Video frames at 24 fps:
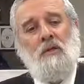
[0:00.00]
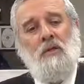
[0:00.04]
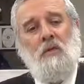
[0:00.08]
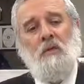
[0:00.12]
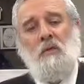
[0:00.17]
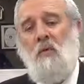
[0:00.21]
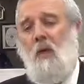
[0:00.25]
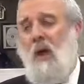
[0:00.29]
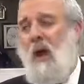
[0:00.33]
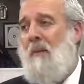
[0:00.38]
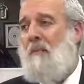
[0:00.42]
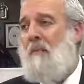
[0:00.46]
The
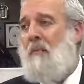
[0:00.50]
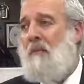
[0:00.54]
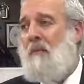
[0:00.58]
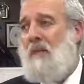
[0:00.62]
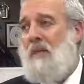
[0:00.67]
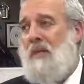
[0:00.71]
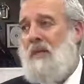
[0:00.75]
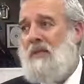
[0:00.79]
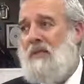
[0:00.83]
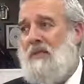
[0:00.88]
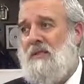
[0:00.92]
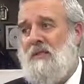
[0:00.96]

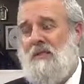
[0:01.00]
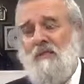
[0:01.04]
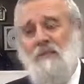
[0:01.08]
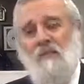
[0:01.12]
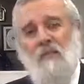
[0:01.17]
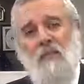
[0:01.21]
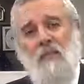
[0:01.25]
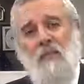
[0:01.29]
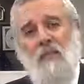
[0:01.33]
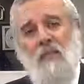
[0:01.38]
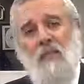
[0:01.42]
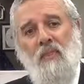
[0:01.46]
problem is
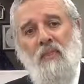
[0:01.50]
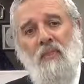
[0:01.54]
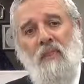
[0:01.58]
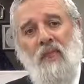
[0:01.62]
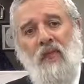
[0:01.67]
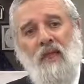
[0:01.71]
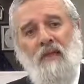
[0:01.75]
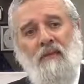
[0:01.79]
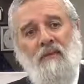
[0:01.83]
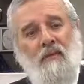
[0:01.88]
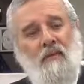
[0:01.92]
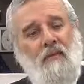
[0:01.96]

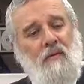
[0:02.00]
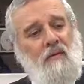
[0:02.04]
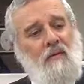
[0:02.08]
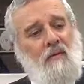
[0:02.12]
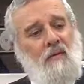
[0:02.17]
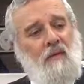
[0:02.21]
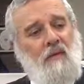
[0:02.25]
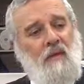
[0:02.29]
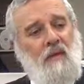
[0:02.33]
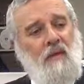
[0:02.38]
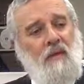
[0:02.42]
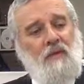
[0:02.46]
that
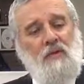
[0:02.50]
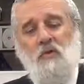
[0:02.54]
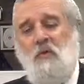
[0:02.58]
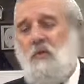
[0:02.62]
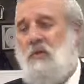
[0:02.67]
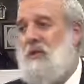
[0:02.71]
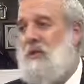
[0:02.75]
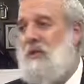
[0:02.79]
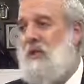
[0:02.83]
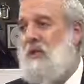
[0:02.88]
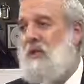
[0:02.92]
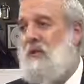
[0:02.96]
as
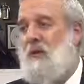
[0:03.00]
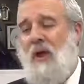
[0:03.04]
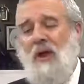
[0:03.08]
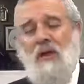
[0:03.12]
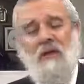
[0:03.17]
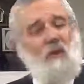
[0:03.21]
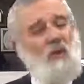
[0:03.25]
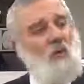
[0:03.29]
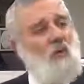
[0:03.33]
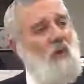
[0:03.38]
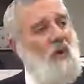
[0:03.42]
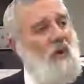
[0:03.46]
soon as they
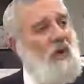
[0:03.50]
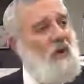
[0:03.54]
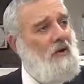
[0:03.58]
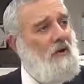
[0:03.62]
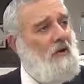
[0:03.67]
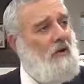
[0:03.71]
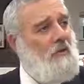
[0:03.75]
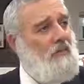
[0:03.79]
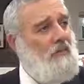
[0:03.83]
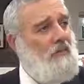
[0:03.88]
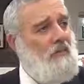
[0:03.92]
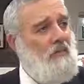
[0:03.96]
drank the
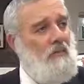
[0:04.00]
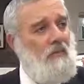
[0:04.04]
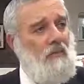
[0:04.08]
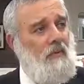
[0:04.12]
water,